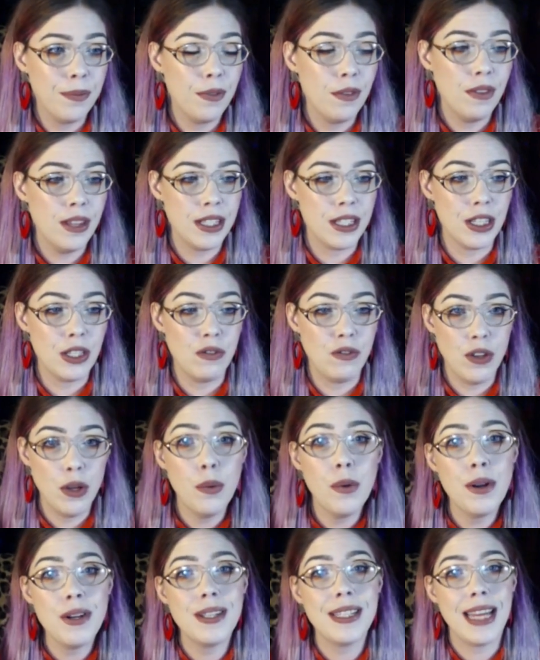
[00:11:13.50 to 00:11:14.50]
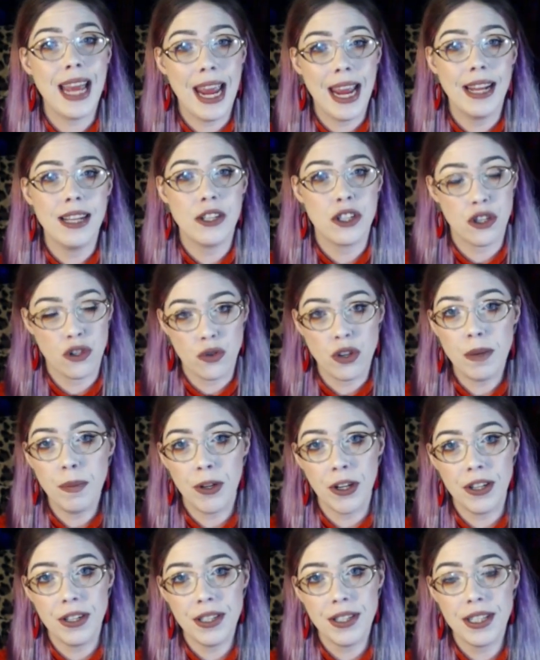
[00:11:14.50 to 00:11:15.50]
This is viewers and
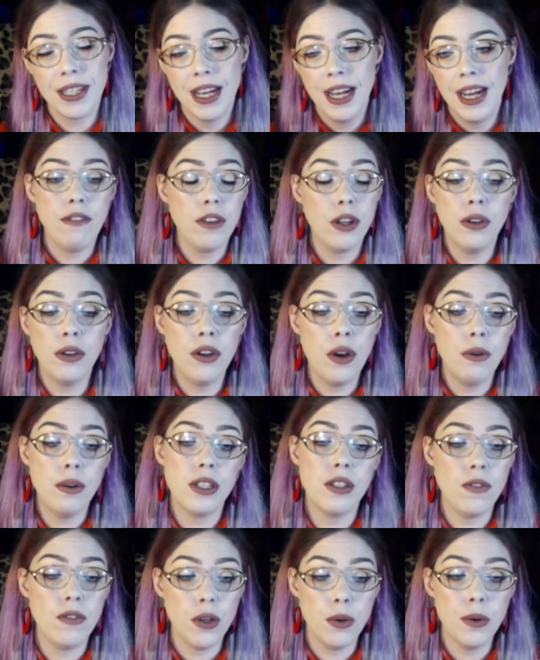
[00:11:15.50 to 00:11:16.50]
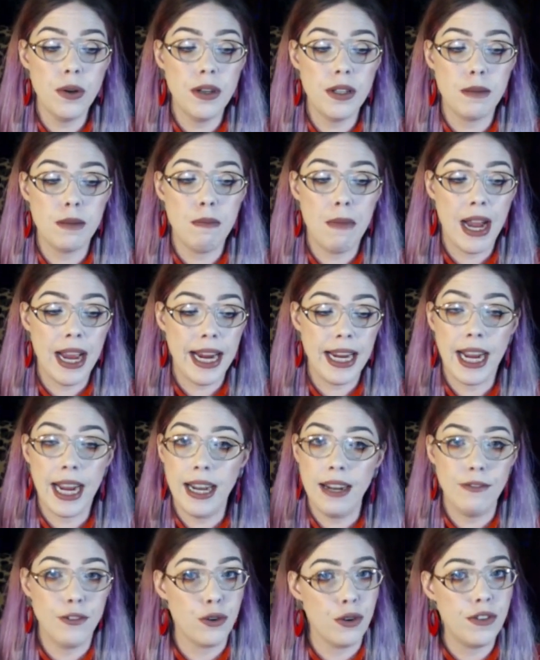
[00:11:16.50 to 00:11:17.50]
streamers. You'll notice viewers might kind
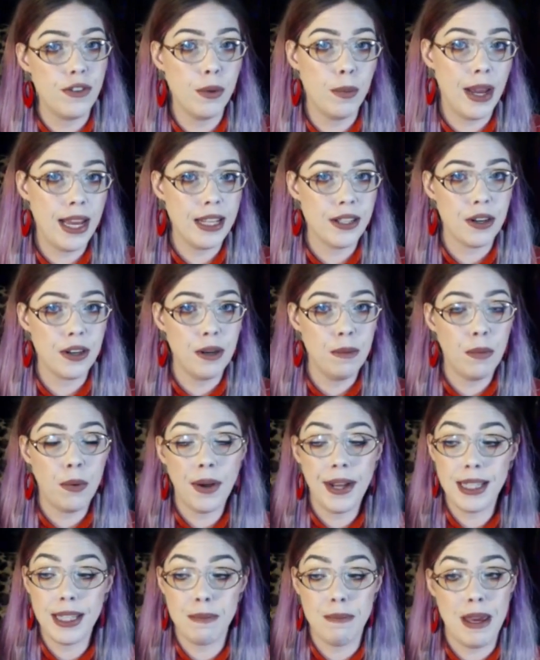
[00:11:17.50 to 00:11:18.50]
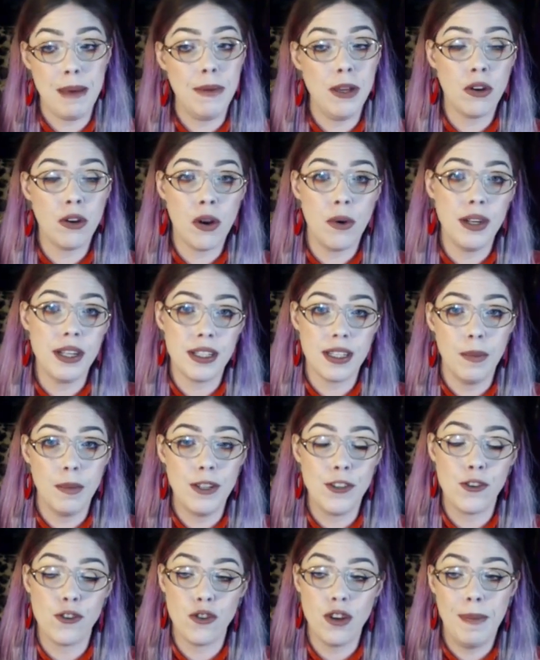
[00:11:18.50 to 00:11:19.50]
of drift away at certain points. Maybe you'll go into someone's
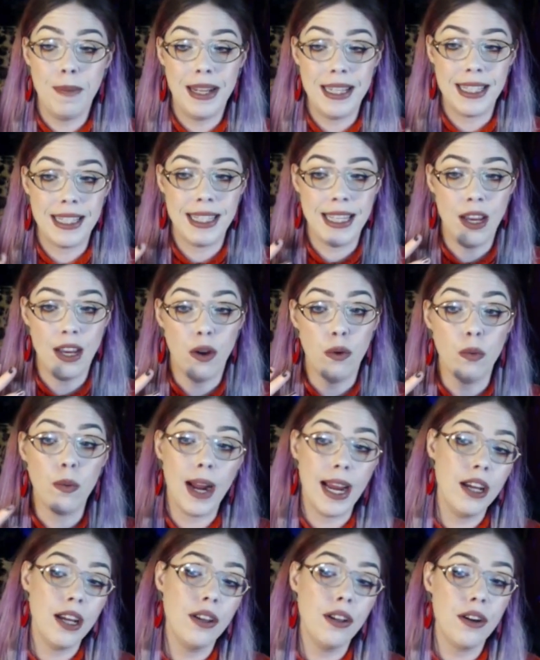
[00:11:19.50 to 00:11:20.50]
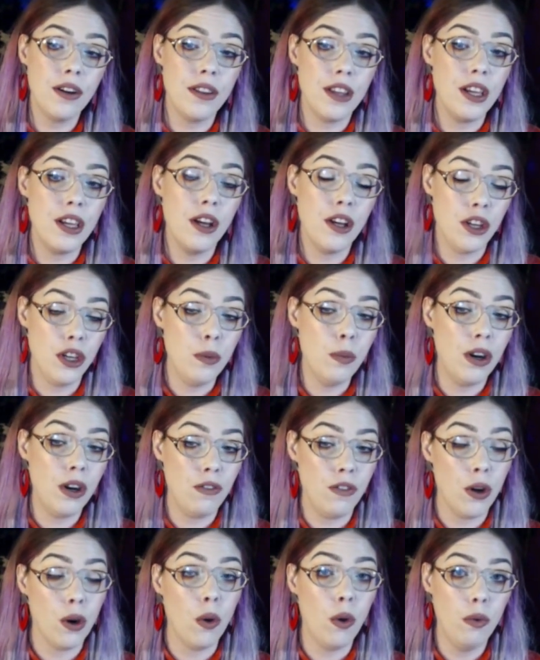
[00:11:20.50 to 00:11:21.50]
stream and see a regular that one of
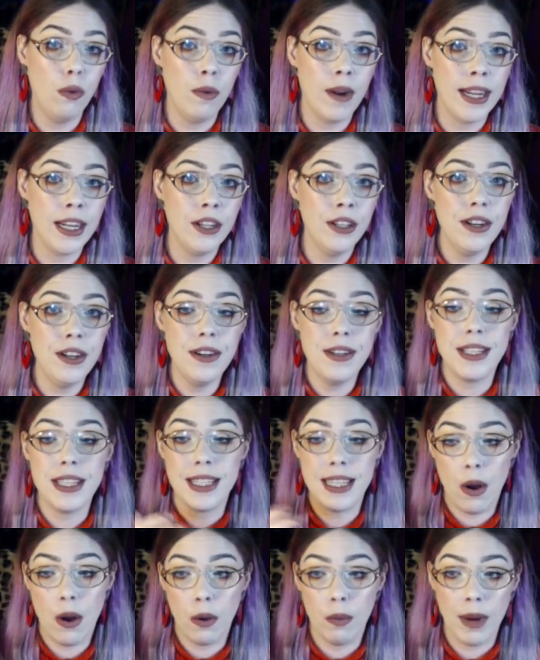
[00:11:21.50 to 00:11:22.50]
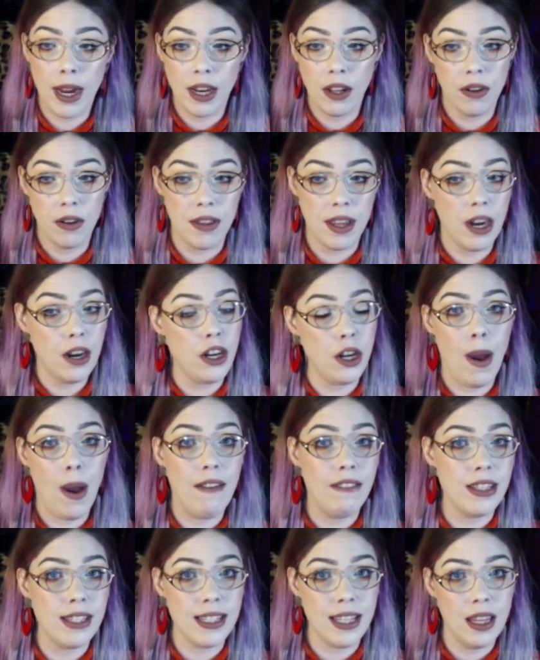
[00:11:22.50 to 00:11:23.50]
your old regulars is now a regular there and you
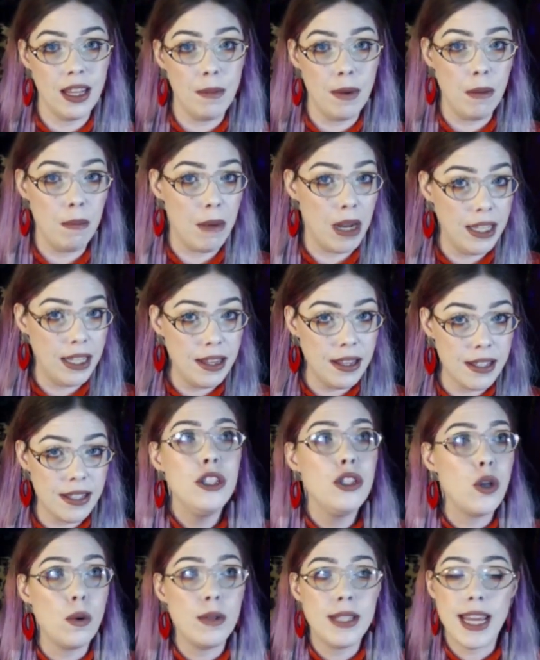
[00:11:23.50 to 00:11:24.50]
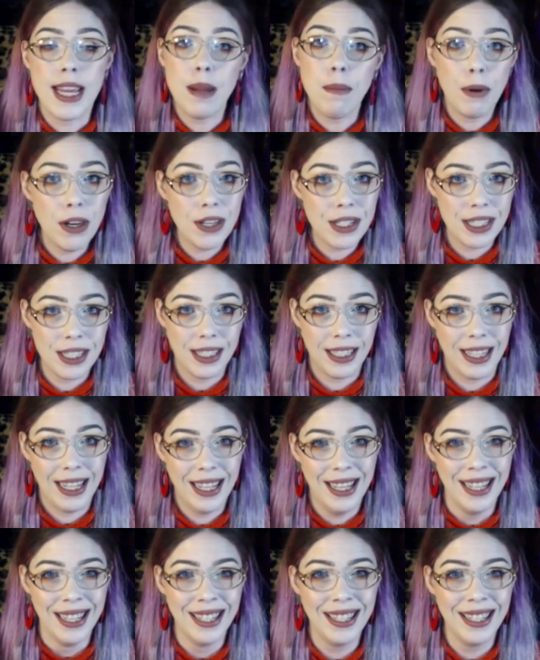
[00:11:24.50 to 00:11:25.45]
haven't seen them in months. Don't take it personally.